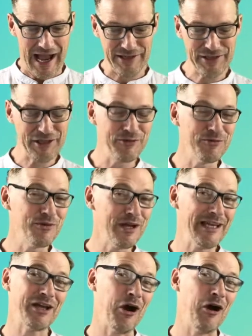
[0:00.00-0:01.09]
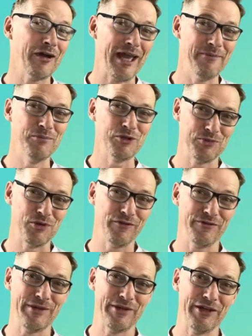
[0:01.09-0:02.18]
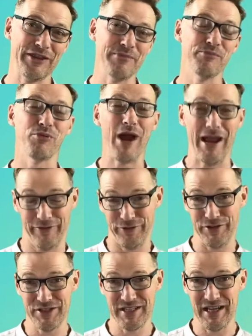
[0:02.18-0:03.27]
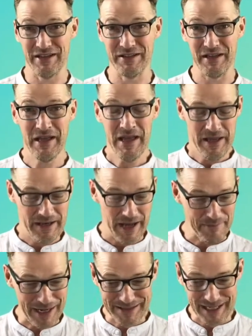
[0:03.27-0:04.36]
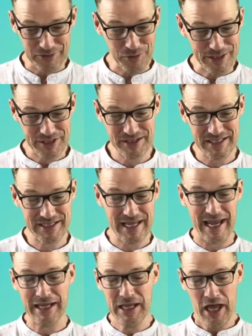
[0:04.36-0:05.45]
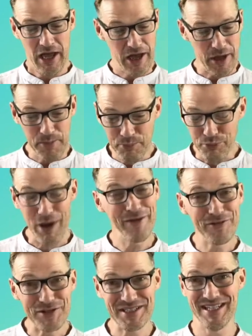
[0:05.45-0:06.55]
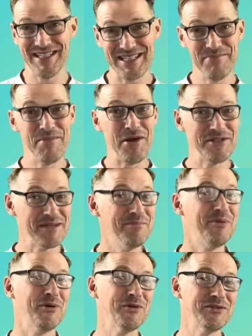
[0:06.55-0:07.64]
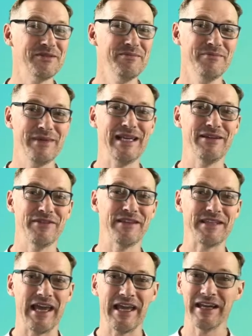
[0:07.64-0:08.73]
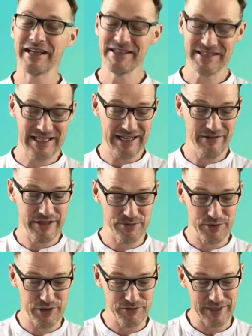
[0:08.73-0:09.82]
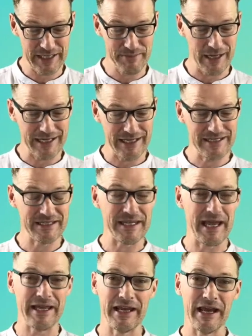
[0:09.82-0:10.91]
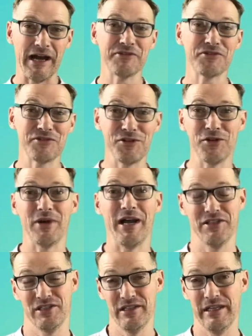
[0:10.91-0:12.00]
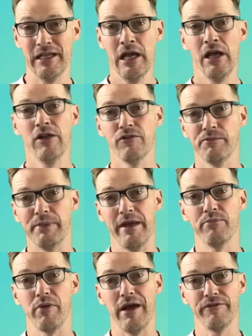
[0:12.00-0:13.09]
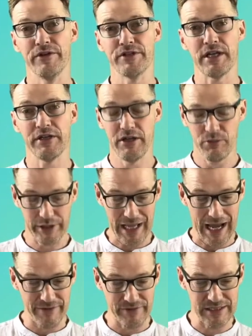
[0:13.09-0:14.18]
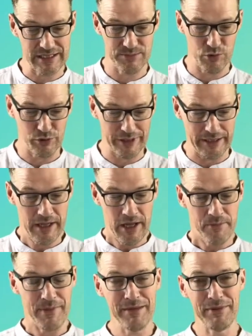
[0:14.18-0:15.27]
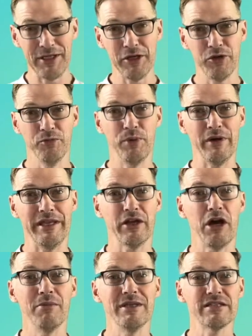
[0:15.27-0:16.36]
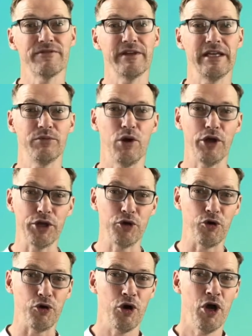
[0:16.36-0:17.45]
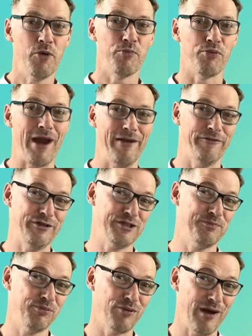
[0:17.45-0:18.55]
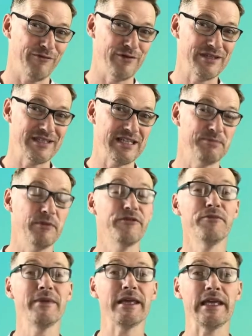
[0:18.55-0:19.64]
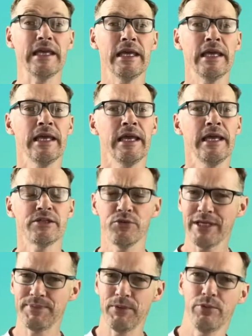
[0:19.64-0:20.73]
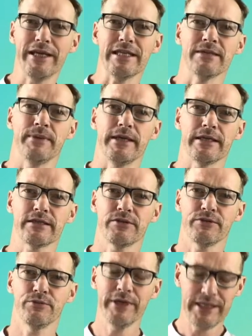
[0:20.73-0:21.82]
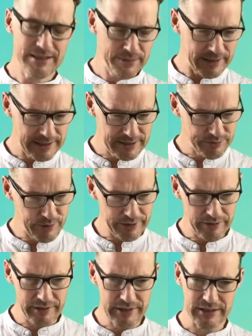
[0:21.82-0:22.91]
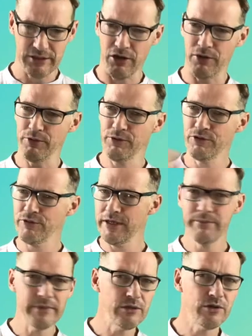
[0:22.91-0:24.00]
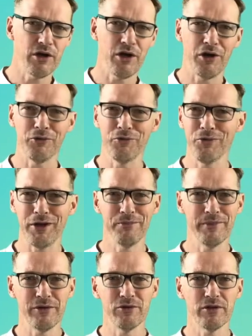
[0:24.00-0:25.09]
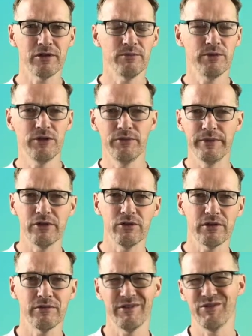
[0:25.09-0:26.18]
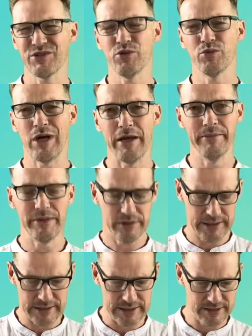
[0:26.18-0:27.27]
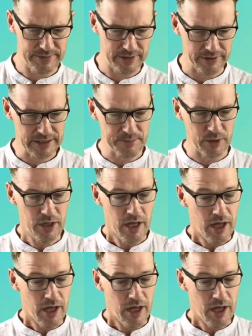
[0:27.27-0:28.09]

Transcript: And you really can't get much more familiar than breakfast, can you? Now, my dad always used to say, uh, breakfast is the most important second meal of the day, and I can still hear his words ringing in my ear today. And I do actually love a bit of breakfast. I don't know what you're having this morning. Maybe you could put in the comments feed what your breakfast preference is. But for me, it's always been Weetabix. Weetabix, whether it's got green milk on, red milk, blue milk, it was all white milk in it to be honest, but